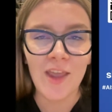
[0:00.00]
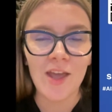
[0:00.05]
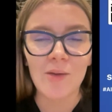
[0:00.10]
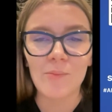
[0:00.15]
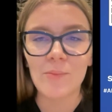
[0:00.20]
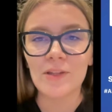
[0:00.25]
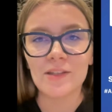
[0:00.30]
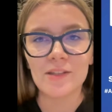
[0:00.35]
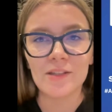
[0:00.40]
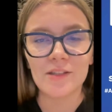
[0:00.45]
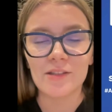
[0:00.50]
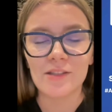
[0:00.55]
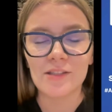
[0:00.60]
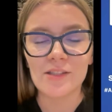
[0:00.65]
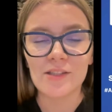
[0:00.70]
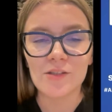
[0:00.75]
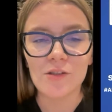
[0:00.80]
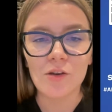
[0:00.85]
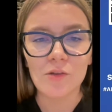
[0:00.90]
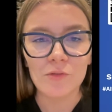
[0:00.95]
But
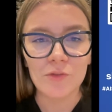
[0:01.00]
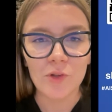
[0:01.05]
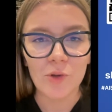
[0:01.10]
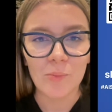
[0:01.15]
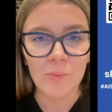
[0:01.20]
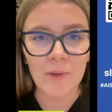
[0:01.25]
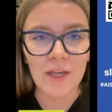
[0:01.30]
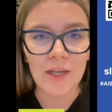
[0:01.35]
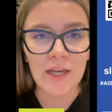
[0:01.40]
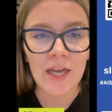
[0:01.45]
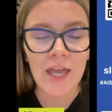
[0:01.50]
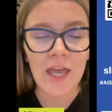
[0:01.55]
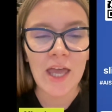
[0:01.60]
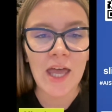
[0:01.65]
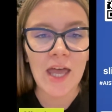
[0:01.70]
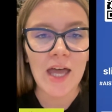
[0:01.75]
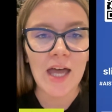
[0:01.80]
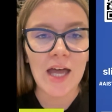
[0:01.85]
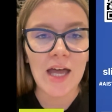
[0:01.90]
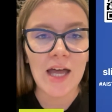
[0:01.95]
this is off topic.
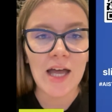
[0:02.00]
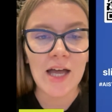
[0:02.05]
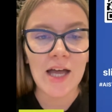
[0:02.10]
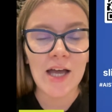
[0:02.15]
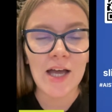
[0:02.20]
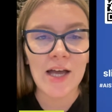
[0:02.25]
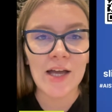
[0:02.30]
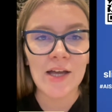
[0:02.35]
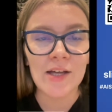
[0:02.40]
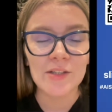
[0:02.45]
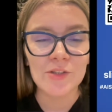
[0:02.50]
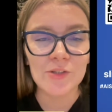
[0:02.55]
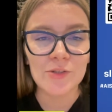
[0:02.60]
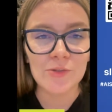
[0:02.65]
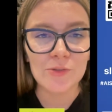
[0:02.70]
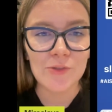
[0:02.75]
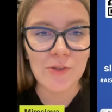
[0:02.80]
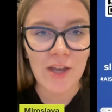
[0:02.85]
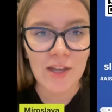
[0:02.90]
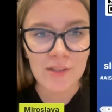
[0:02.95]

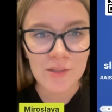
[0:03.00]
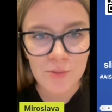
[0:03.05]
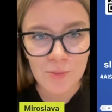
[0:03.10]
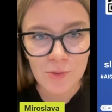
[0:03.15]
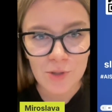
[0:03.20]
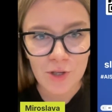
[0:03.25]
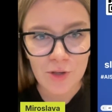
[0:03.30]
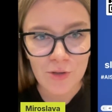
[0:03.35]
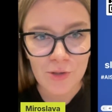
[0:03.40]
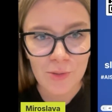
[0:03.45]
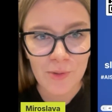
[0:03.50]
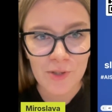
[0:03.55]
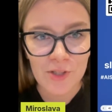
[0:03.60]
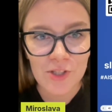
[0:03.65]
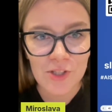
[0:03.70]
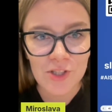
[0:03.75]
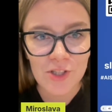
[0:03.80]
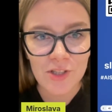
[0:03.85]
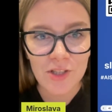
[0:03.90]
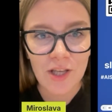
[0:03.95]
To answer your
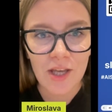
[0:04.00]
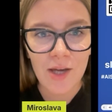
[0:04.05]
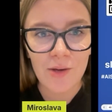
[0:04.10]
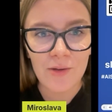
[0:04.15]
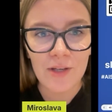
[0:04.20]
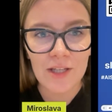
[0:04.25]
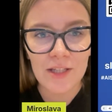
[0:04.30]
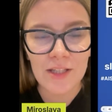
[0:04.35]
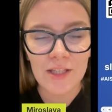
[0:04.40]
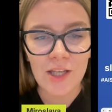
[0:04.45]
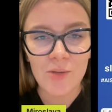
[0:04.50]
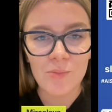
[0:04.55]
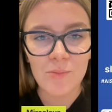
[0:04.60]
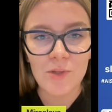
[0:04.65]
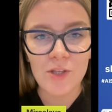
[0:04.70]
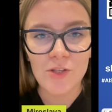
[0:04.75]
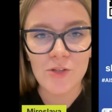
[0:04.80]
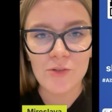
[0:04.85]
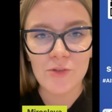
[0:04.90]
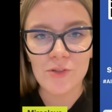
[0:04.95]
question, how can AI be
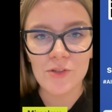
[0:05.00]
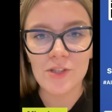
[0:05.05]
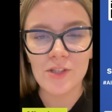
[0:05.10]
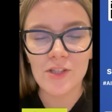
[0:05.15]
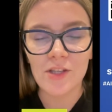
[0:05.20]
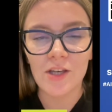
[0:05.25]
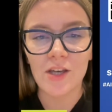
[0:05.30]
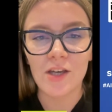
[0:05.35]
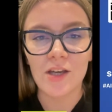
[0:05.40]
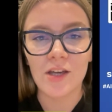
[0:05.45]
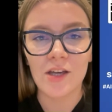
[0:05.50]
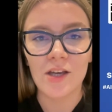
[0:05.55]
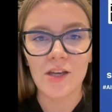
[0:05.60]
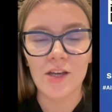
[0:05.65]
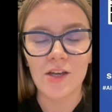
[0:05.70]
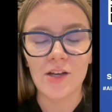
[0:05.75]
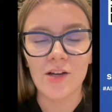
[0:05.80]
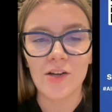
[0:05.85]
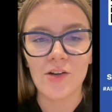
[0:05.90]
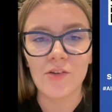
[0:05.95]
used
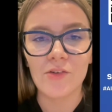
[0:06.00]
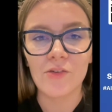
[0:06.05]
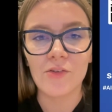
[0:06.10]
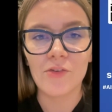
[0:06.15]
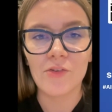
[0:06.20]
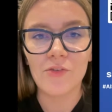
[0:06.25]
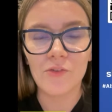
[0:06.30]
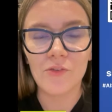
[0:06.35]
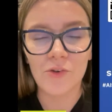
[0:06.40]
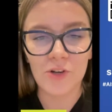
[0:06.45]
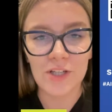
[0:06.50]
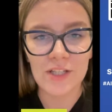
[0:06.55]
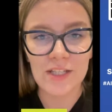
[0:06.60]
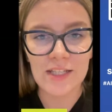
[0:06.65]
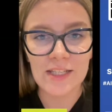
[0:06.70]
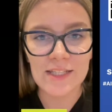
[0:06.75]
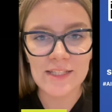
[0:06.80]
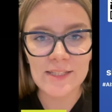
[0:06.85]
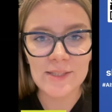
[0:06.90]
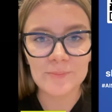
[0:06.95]
for
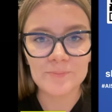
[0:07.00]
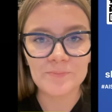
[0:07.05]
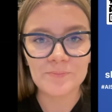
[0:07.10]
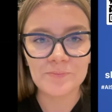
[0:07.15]
this?